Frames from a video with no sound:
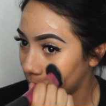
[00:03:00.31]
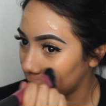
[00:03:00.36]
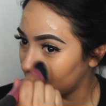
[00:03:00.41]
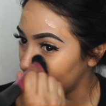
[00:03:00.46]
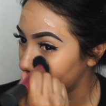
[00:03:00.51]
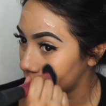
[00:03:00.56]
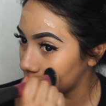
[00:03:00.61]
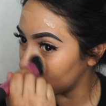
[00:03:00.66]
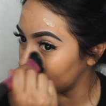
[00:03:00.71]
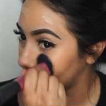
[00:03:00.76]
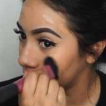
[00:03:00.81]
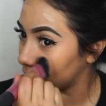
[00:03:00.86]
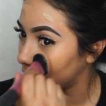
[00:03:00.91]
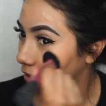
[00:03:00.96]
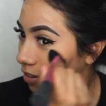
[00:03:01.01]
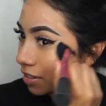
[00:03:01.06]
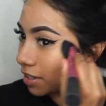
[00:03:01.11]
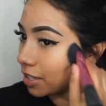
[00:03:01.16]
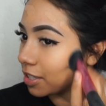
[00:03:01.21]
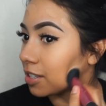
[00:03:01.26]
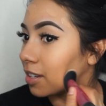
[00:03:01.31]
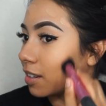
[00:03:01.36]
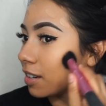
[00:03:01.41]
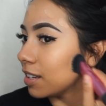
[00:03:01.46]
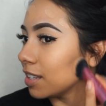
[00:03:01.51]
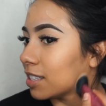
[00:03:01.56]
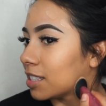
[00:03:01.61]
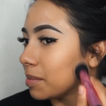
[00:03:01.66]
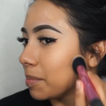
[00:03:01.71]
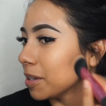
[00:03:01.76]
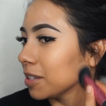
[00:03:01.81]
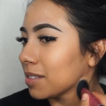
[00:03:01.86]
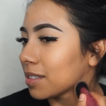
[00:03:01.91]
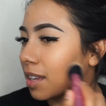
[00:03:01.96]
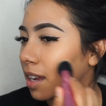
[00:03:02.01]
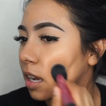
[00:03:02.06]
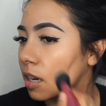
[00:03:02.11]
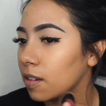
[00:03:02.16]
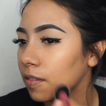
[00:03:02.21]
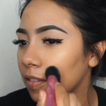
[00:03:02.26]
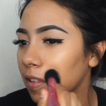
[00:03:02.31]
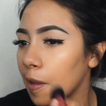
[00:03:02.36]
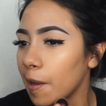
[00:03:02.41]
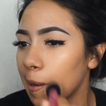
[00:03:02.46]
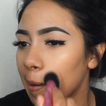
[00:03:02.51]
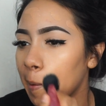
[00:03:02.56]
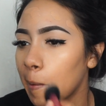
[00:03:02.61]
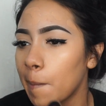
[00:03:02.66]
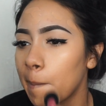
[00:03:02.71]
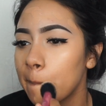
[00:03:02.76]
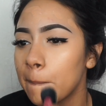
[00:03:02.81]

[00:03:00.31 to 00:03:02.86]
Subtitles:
pretty sure it's the foundation. It smells kind of like,